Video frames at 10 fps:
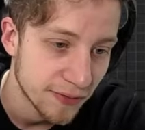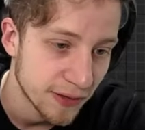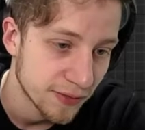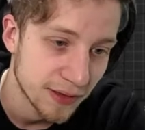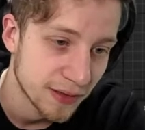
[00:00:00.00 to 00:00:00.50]
I
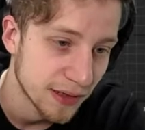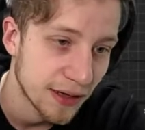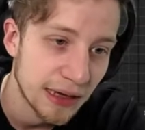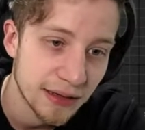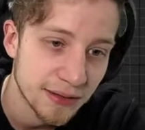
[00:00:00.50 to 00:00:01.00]
was just like,
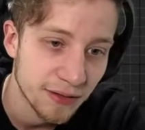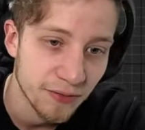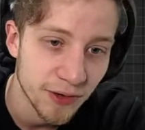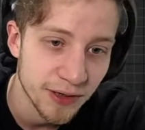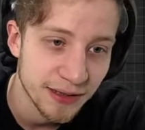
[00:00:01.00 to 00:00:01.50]
okay, it's not
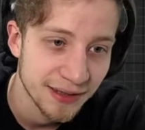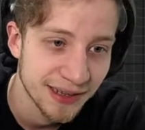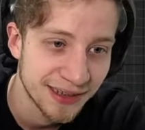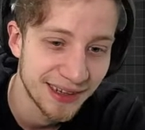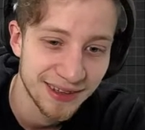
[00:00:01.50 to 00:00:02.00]
worth it.
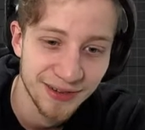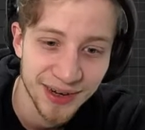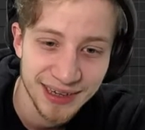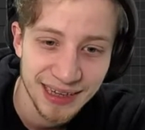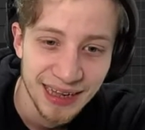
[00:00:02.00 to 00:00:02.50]
Not
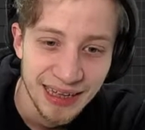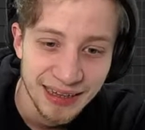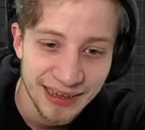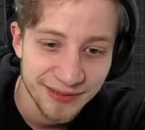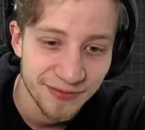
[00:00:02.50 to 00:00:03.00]
worth it.
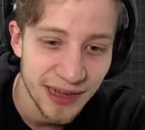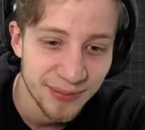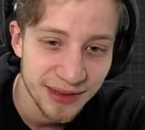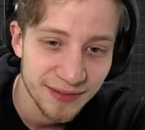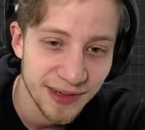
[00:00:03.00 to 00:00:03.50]
There's way
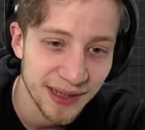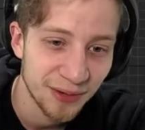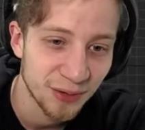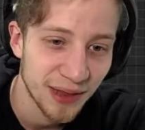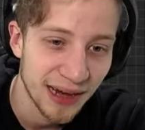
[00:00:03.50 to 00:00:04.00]
better ways how
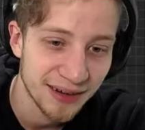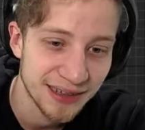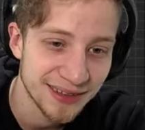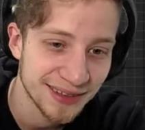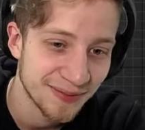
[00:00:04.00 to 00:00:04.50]
to learn
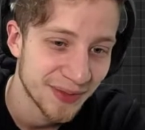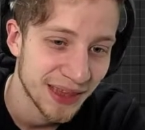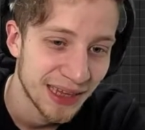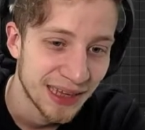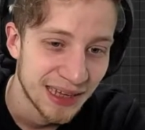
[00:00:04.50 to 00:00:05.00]
this,
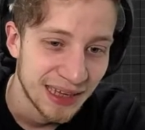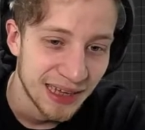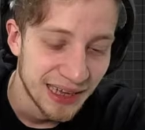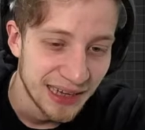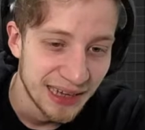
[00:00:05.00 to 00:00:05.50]

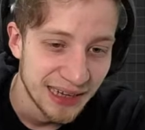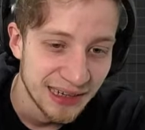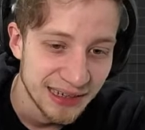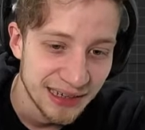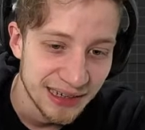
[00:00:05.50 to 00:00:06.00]

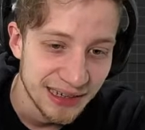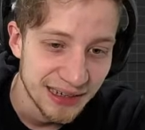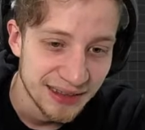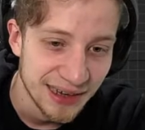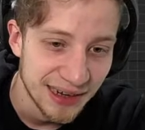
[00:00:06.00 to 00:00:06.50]
and
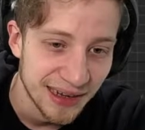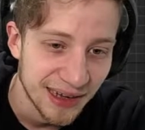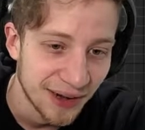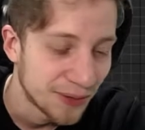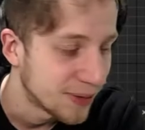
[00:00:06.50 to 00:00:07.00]
that's kind of
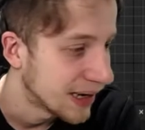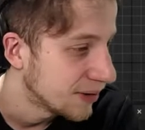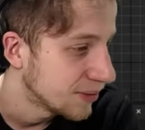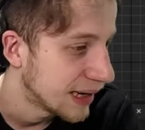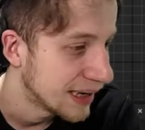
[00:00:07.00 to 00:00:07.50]

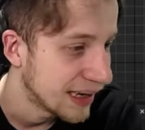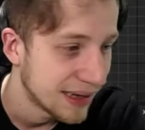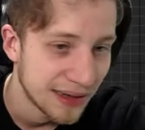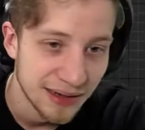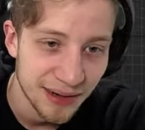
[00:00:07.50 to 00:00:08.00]
how I
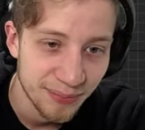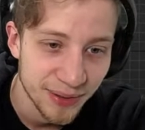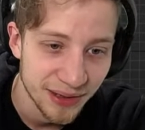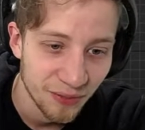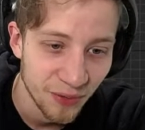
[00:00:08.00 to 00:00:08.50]
ended up
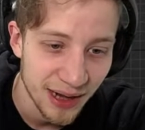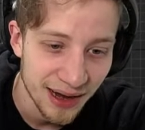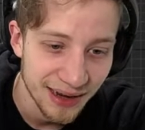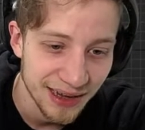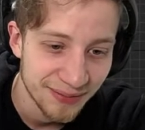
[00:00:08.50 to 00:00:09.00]
where
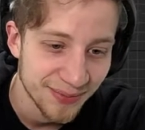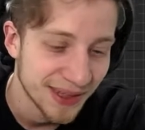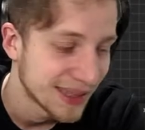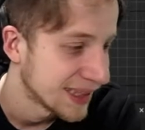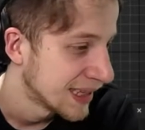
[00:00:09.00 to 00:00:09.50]
I am.
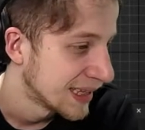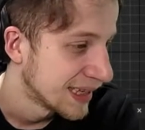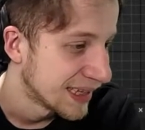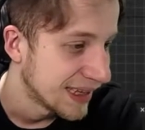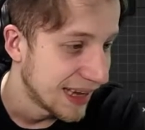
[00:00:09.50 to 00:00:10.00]

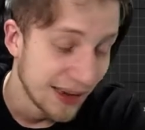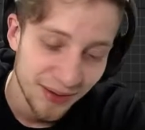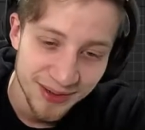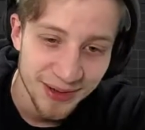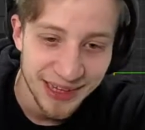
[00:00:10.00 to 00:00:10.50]
Yeah,
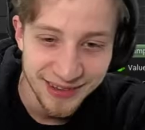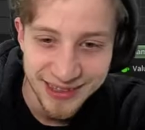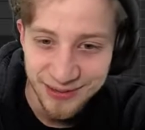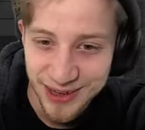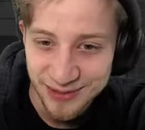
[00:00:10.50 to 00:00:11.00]
well, it
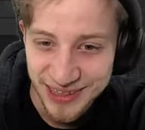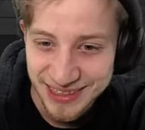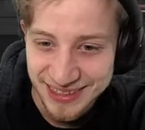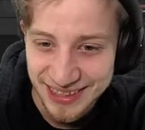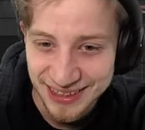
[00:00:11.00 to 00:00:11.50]
is quite
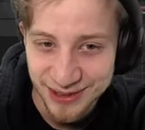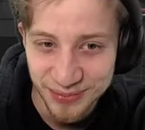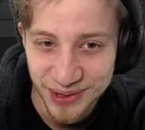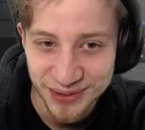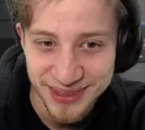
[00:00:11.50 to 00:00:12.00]
fancy, I
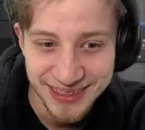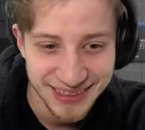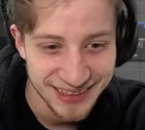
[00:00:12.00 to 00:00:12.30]
suppose.